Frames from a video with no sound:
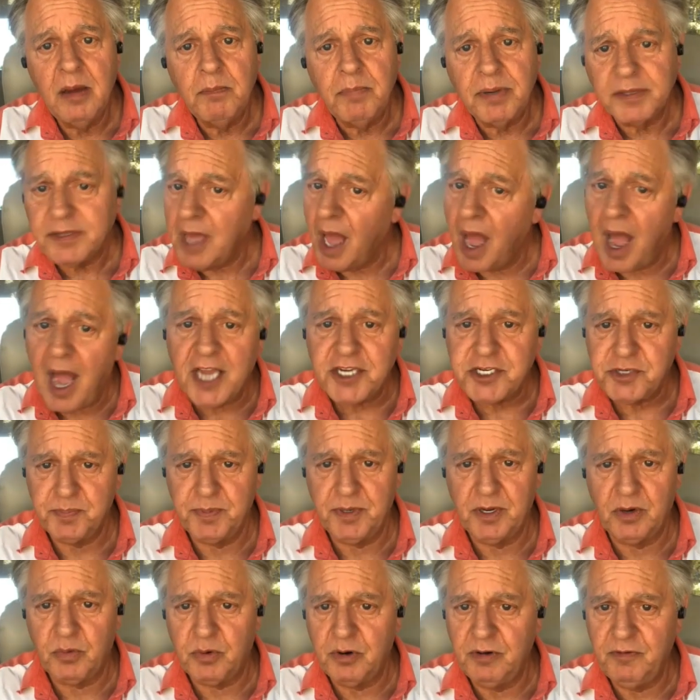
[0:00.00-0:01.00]
But the
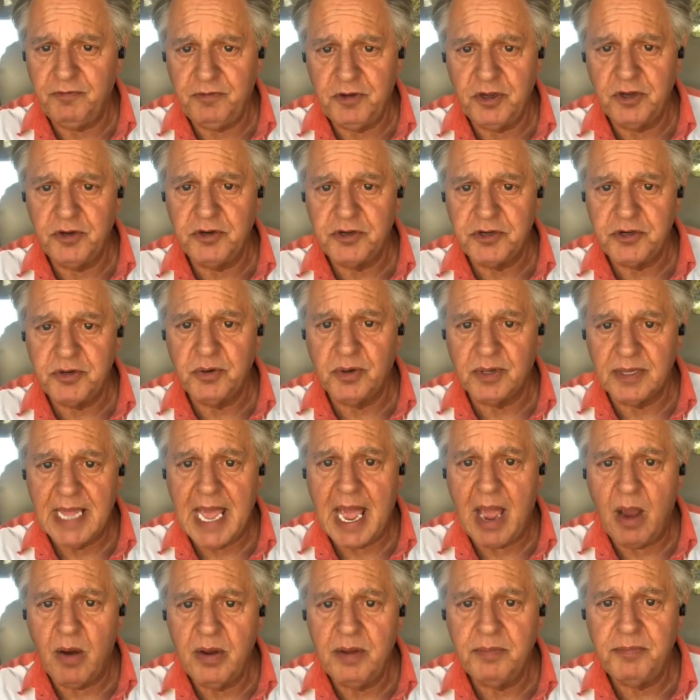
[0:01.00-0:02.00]
hospital refused to
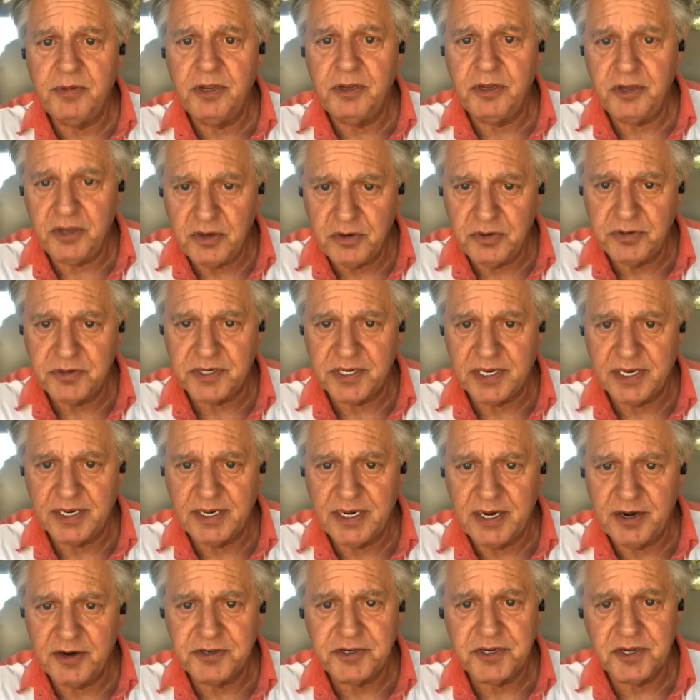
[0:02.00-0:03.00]
allow him to use it.
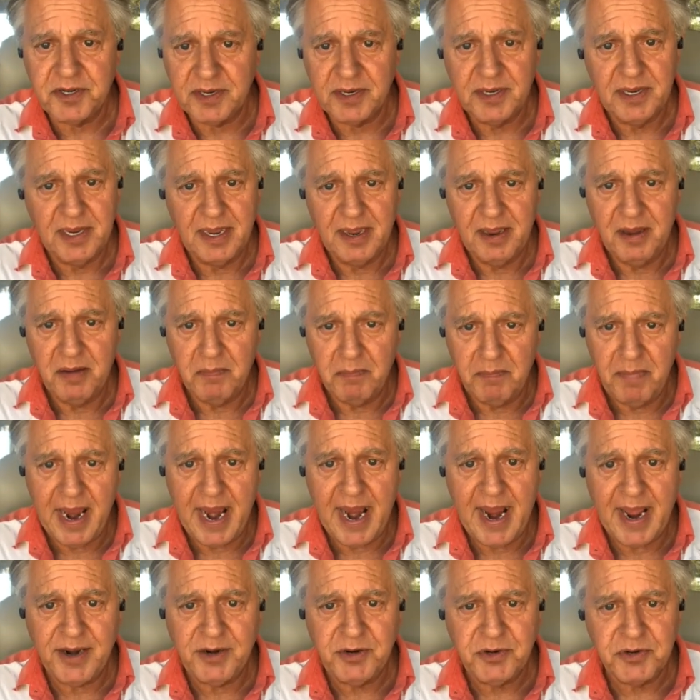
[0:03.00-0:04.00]
Here's a
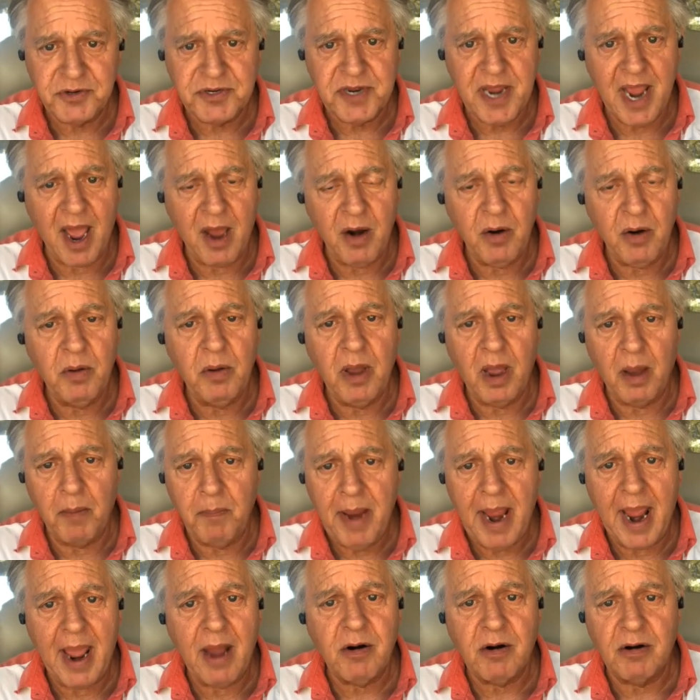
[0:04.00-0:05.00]
man who's got a
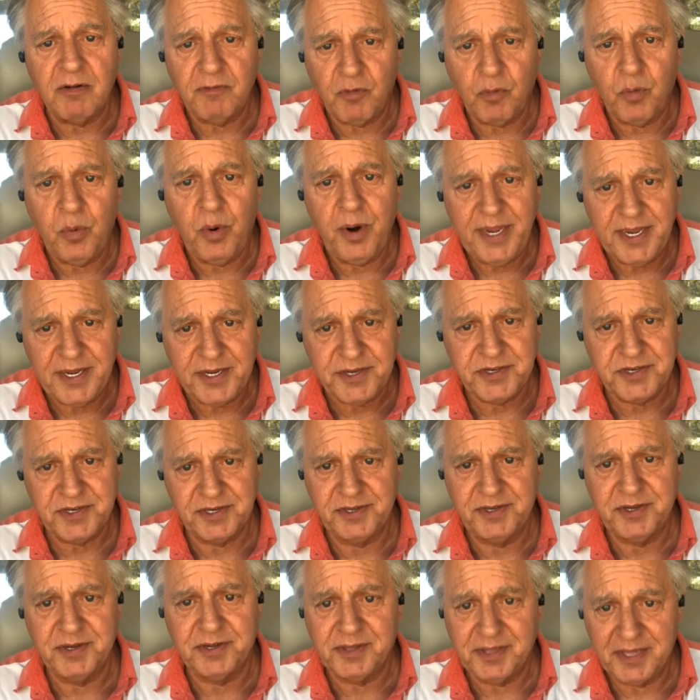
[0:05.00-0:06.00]
matter of weeks
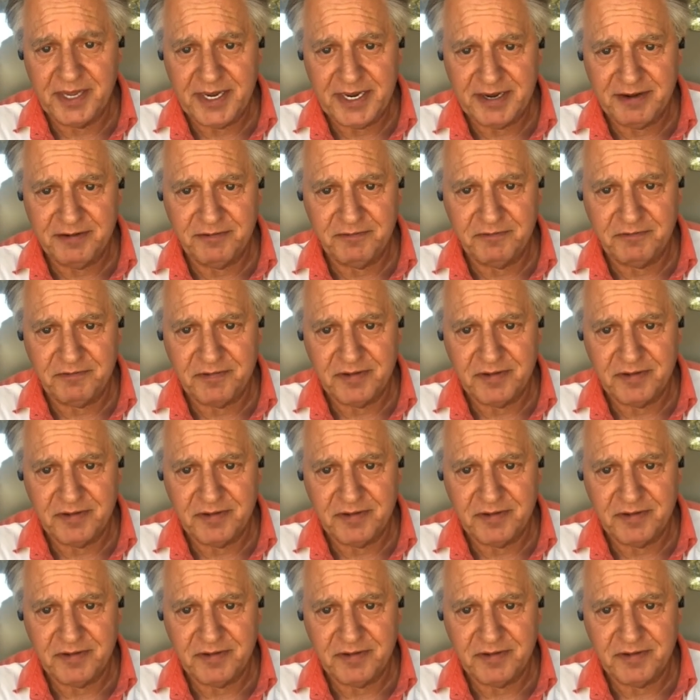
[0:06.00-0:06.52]
to live.